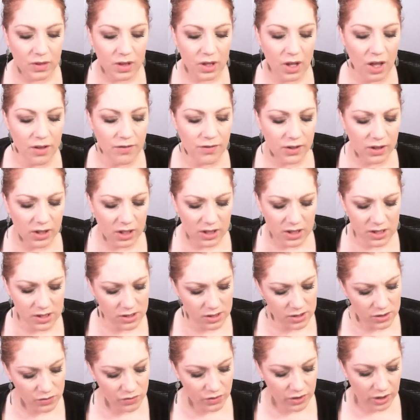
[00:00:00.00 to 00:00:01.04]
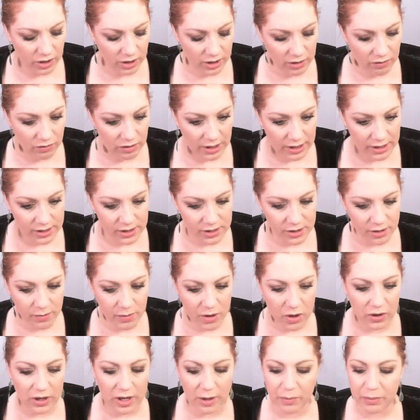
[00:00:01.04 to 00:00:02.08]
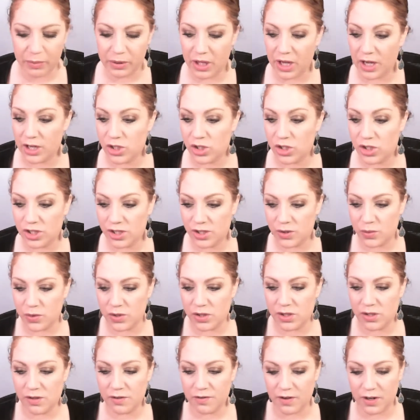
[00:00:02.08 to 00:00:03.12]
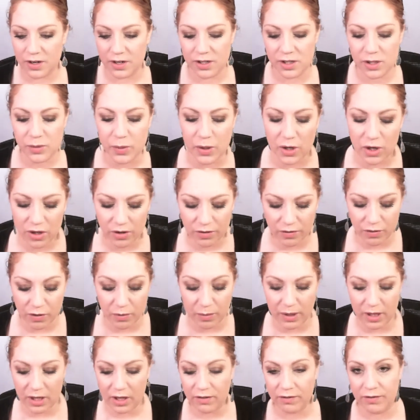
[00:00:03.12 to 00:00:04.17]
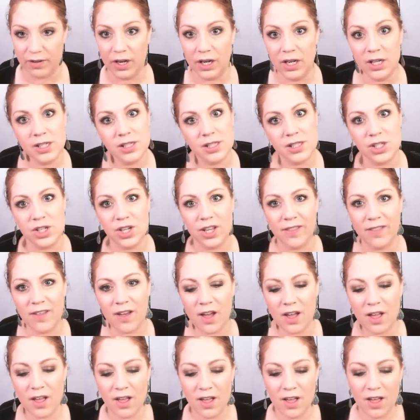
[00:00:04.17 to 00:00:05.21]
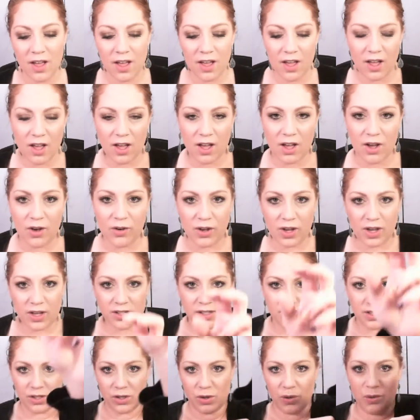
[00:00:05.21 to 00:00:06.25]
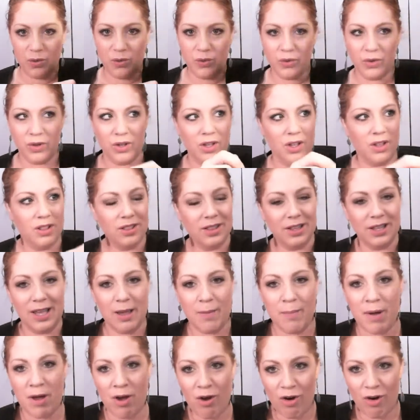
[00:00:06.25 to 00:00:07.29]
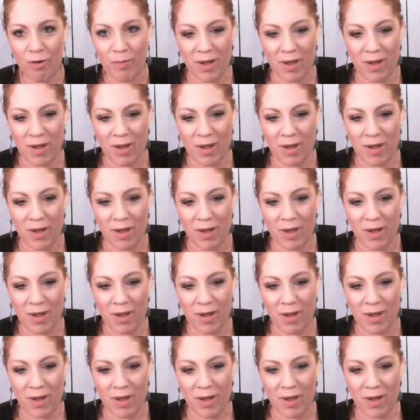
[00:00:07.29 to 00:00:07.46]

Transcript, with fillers: I feel like this is really random. Okay, blush. This was the funnest part for me. Funnest? You get that? Okay, so get my arm